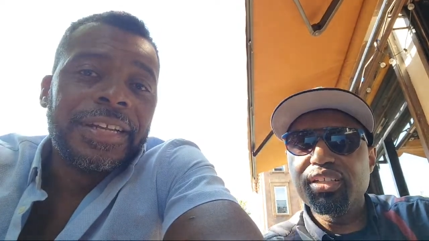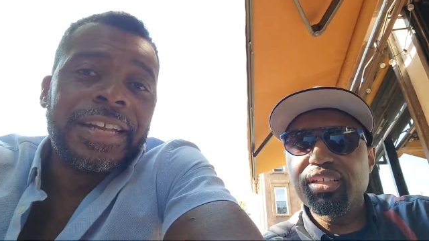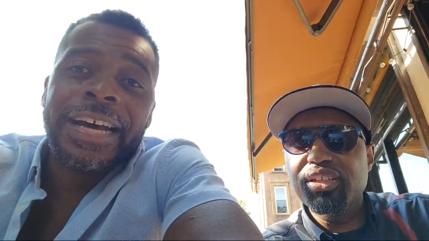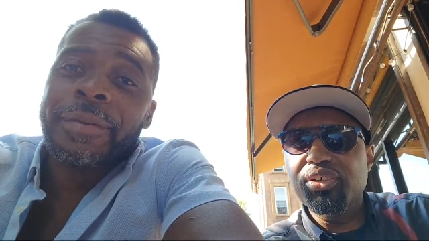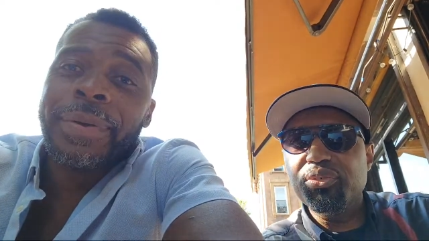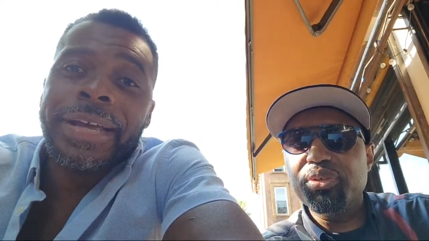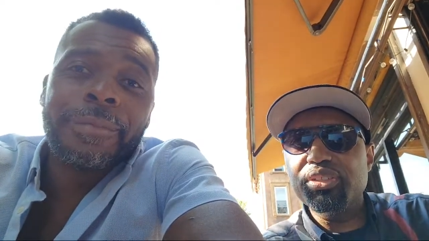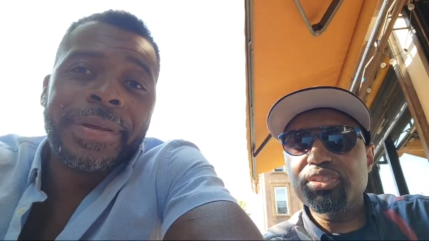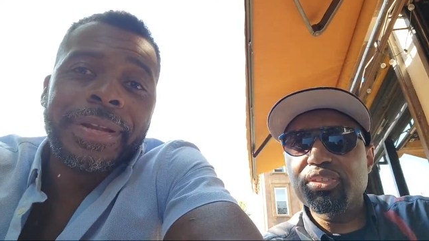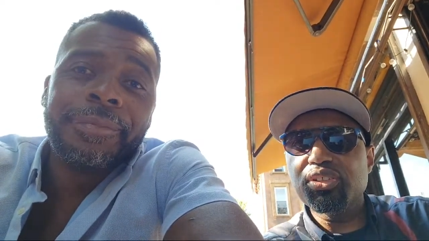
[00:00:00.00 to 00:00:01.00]
Speaker 1: Not in my
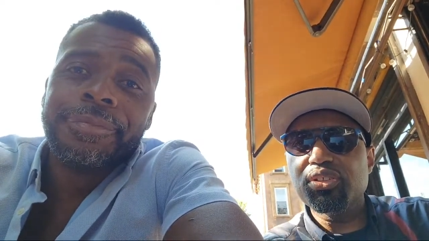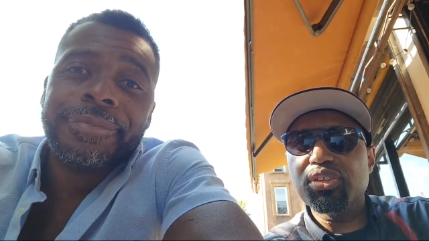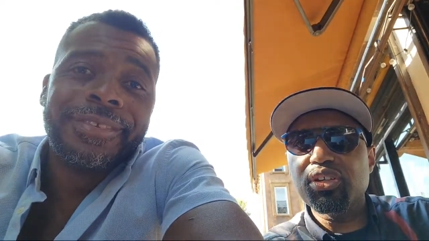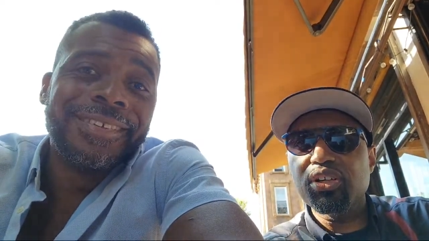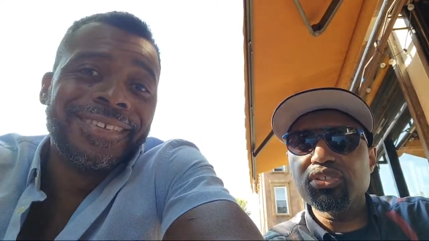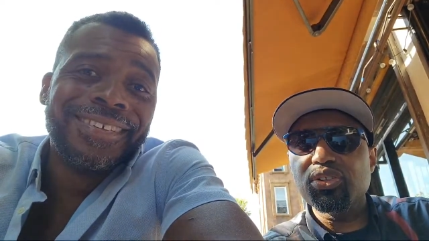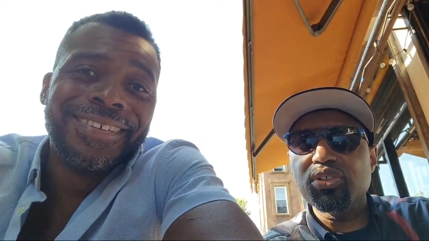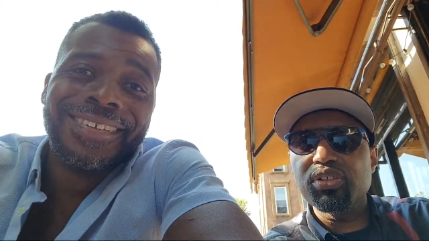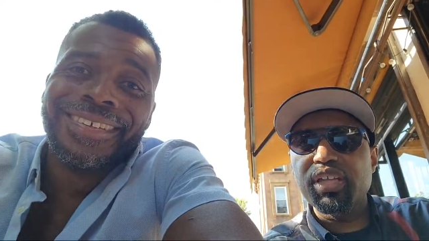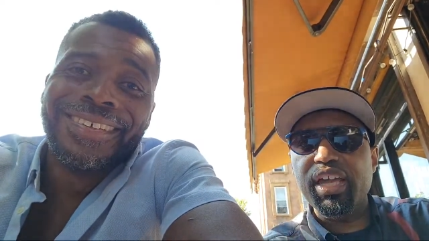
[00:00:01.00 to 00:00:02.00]
What's opinion. Your thoughts
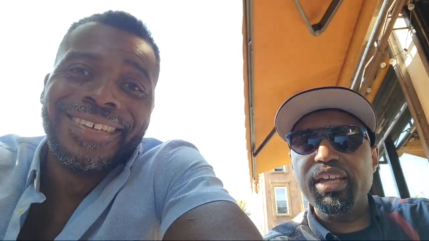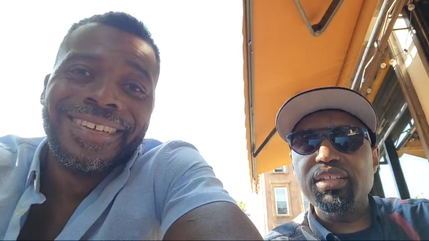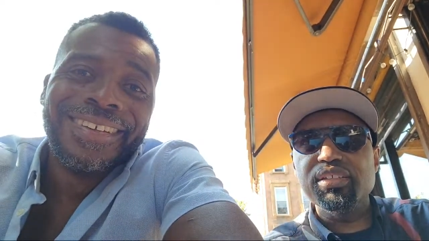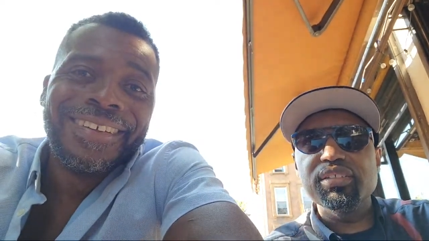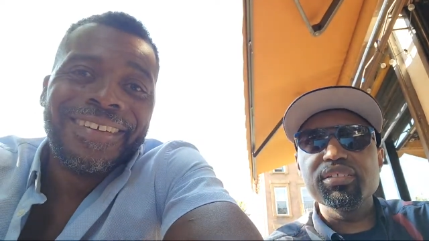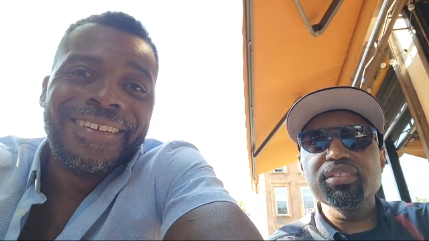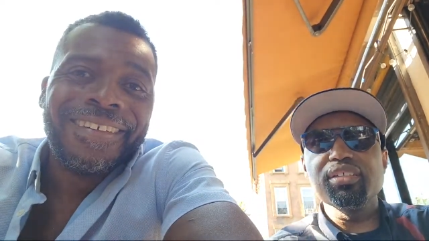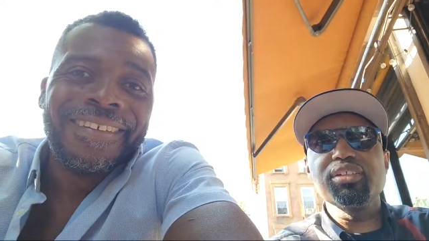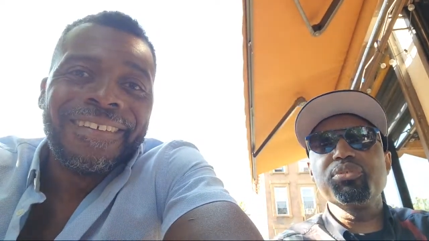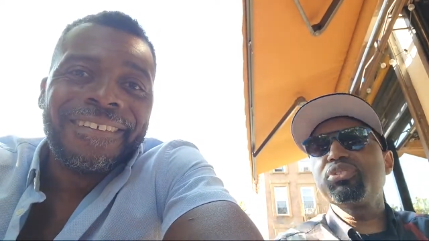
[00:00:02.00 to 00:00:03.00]
on ADA?
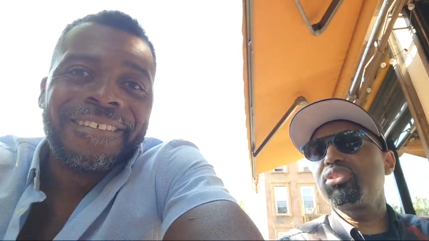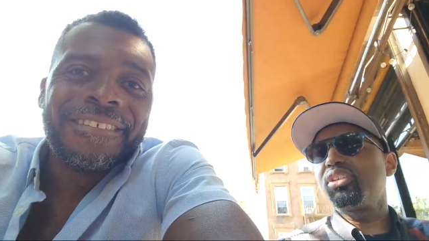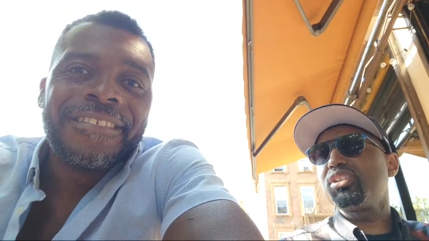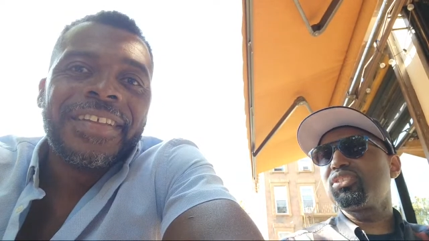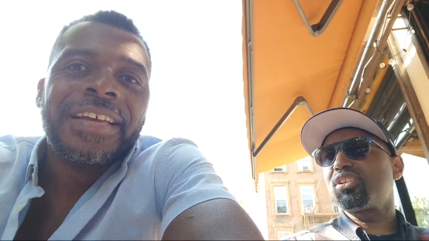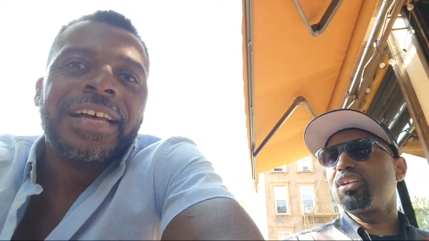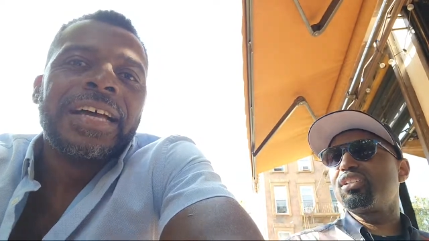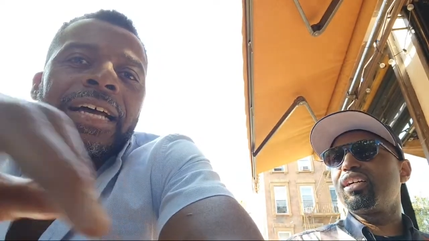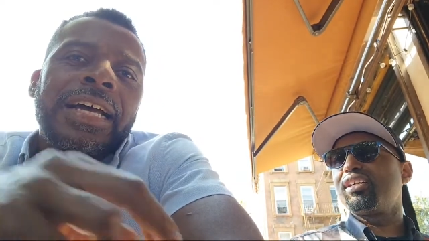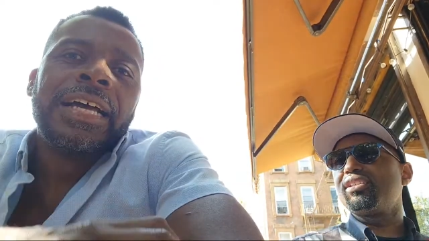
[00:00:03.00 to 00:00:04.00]
Yeah, what's your thoughts on
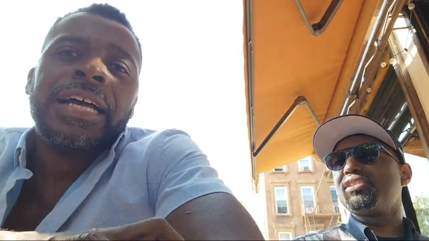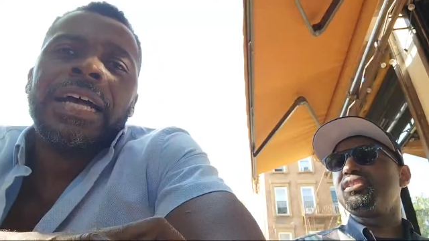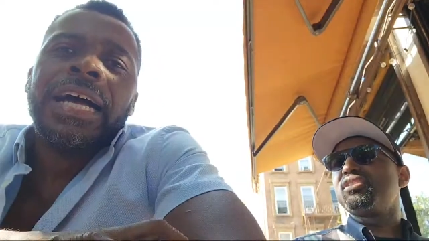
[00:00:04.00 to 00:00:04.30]
Cardano?